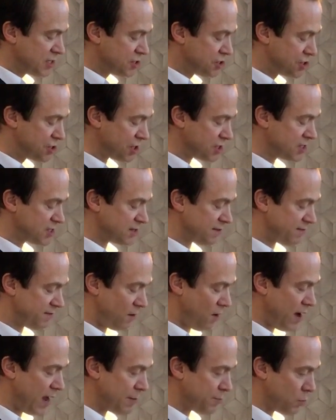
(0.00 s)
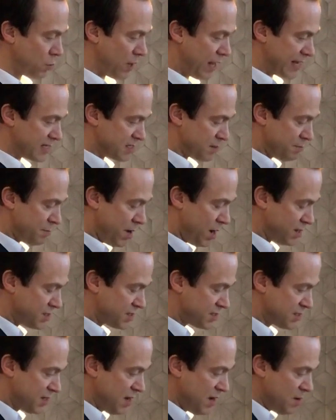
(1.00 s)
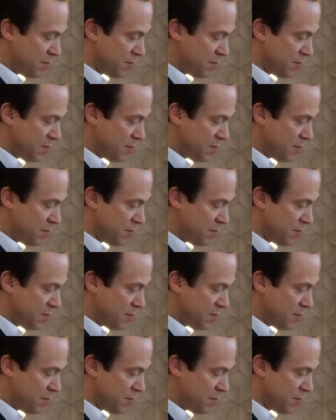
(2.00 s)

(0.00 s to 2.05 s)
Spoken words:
justifiable as a must